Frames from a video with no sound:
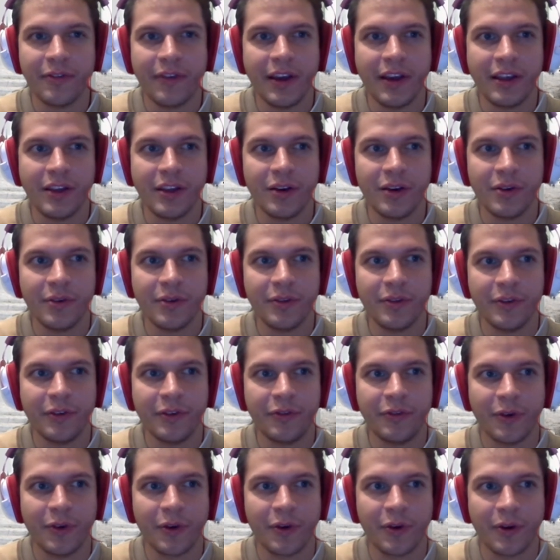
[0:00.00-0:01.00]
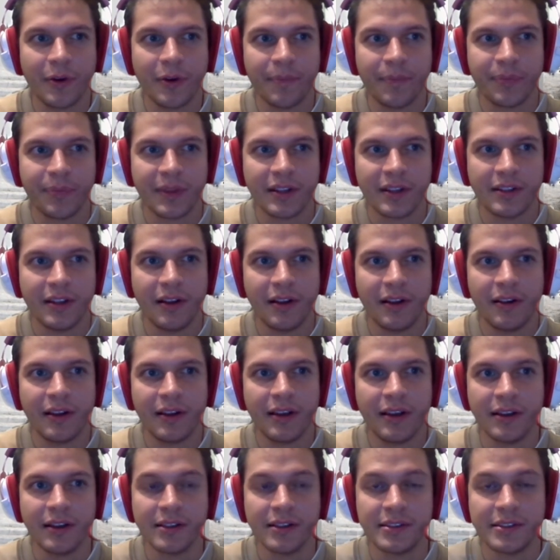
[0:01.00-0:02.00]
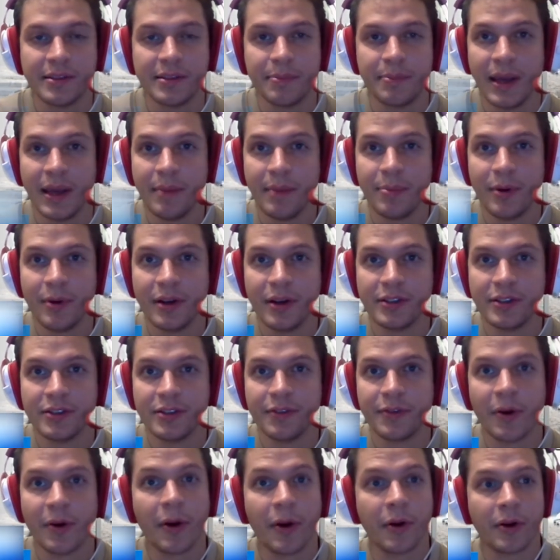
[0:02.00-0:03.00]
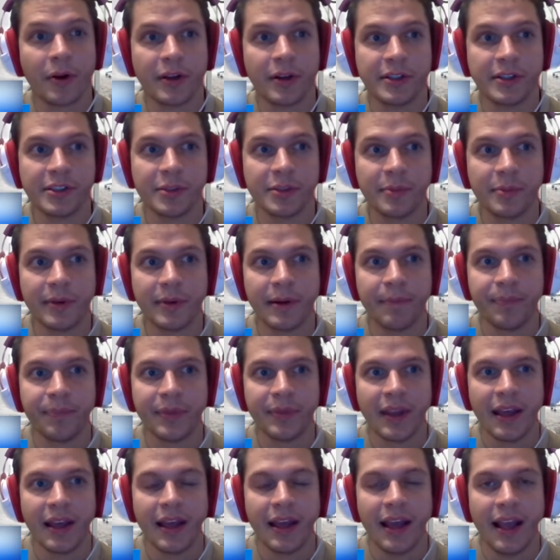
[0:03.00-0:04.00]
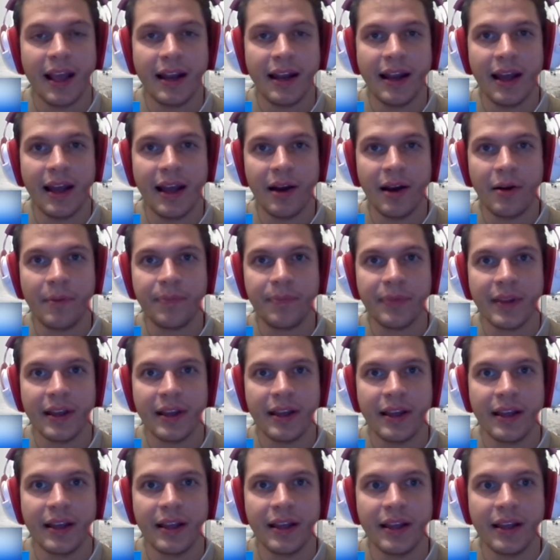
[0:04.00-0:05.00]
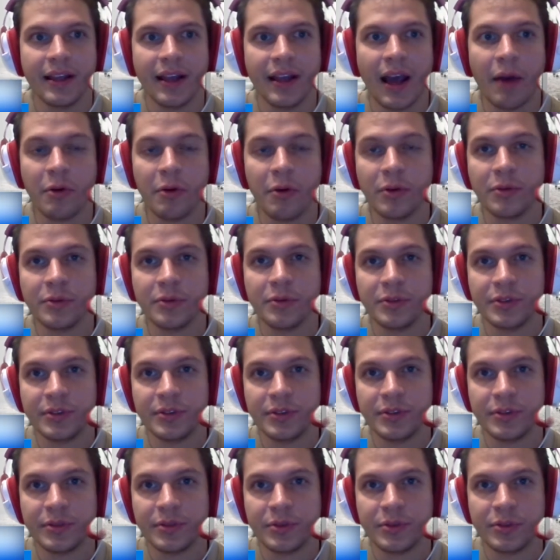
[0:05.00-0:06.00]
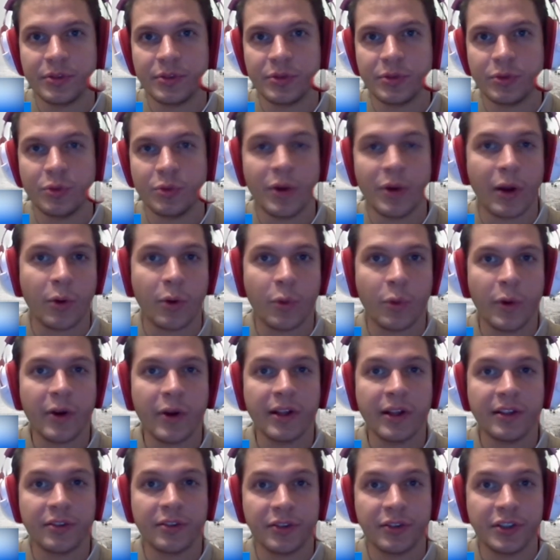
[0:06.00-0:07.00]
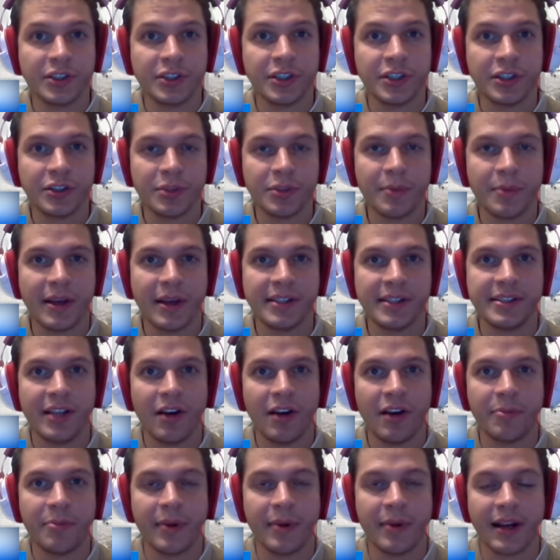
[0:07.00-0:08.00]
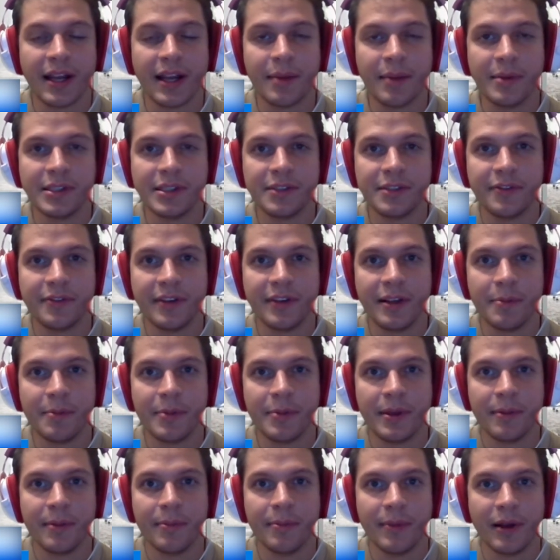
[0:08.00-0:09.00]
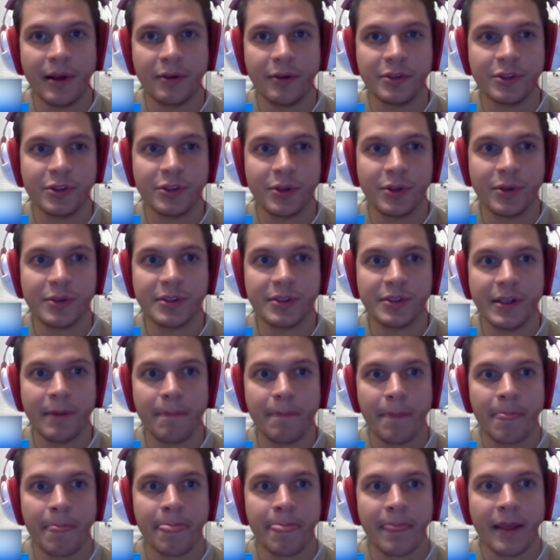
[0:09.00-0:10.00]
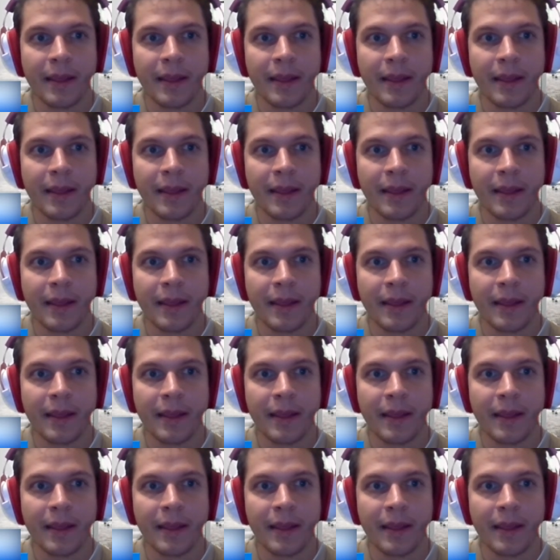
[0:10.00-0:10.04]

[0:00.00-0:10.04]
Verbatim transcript: Thank you uh, for telling us the pain points of our customer. And now uh, I will do a quick introduction to myself. My name is Felipe Melo de Souza.